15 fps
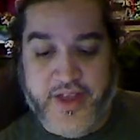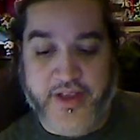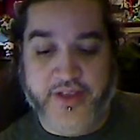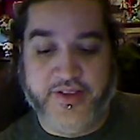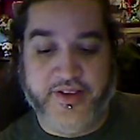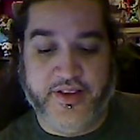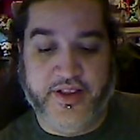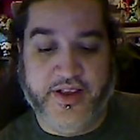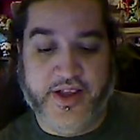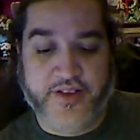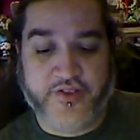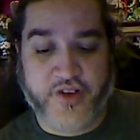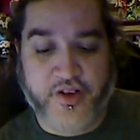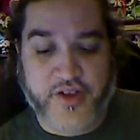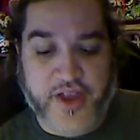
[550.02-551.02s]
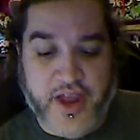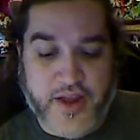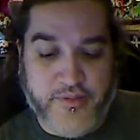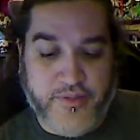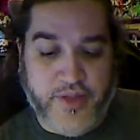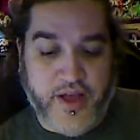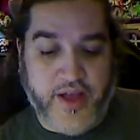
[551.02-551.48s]
listen, the next
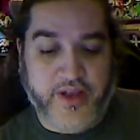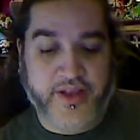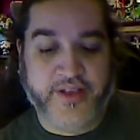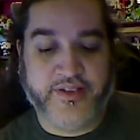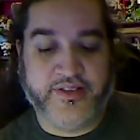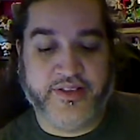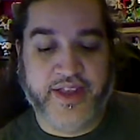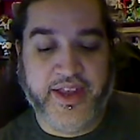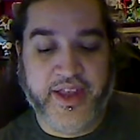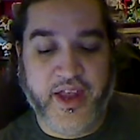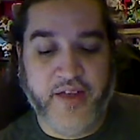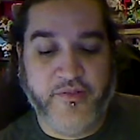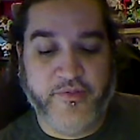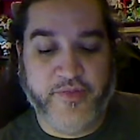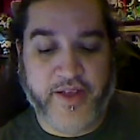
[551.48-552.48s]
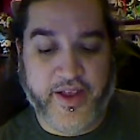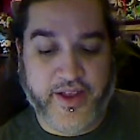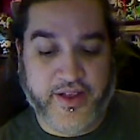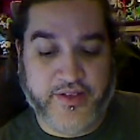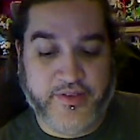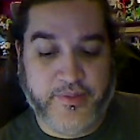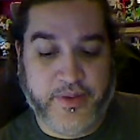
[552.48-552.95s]
arcade block is linking
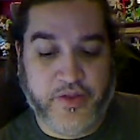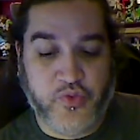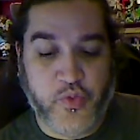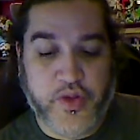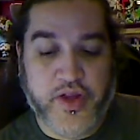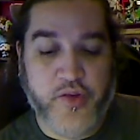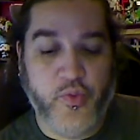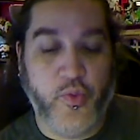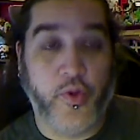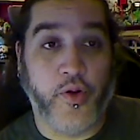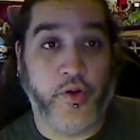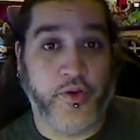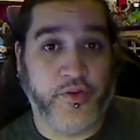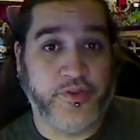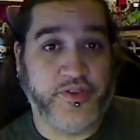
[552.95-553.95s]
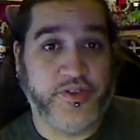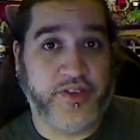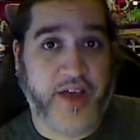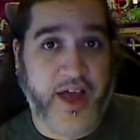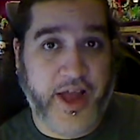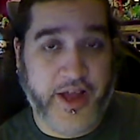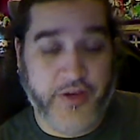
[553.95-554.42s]
fans between worlds to
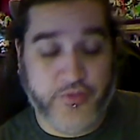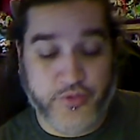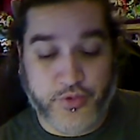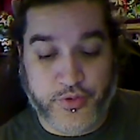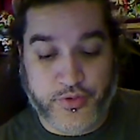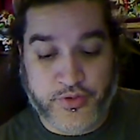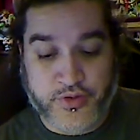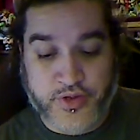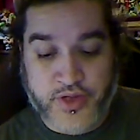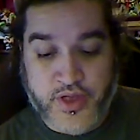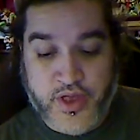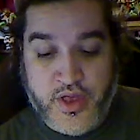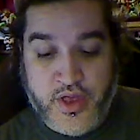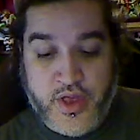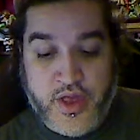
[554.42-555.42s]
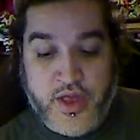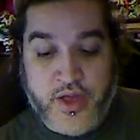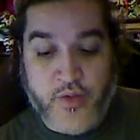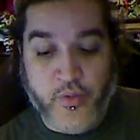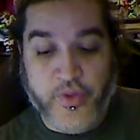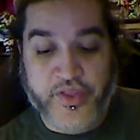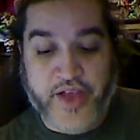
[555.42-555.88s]
Hyrule,
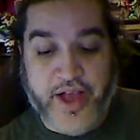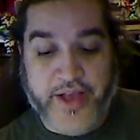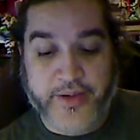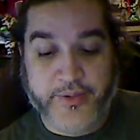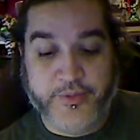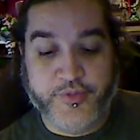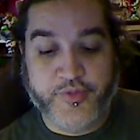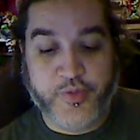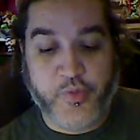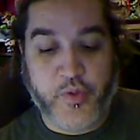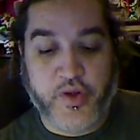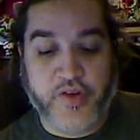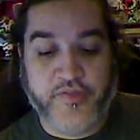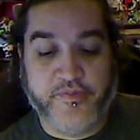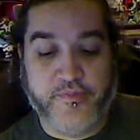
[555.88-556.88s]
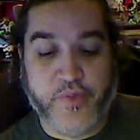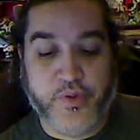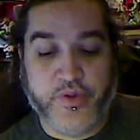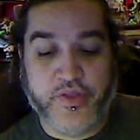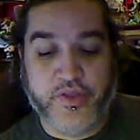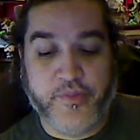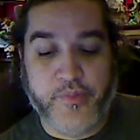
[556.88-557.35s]
with items from one of
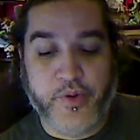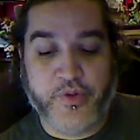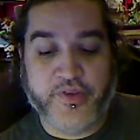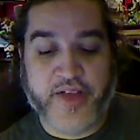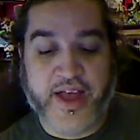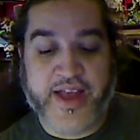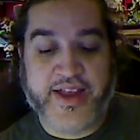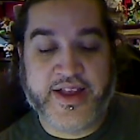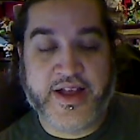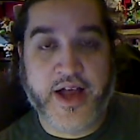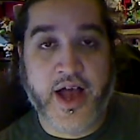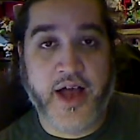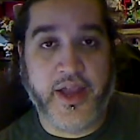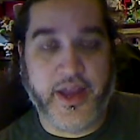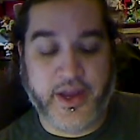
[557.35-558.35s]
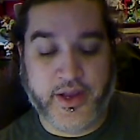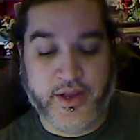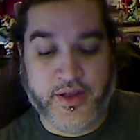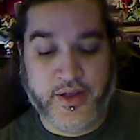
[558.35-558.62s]
the most iconic